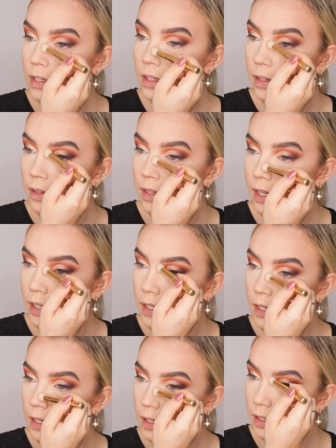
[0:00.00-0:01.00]
And
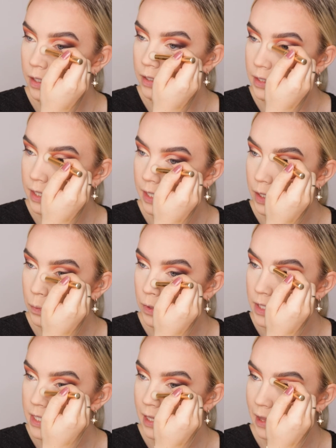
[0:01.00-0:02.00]
then I take
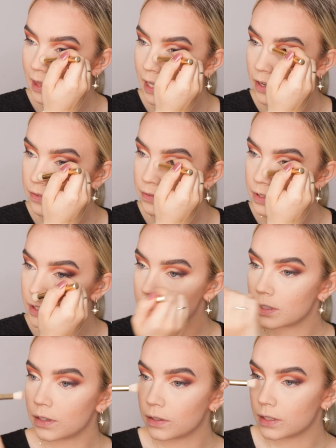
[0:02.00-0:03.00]
what's left
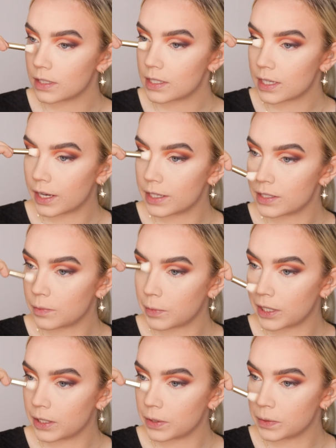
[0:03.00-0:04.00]
on the sides of
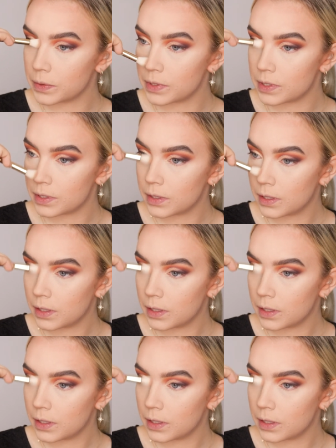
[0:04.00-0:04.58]
my nose.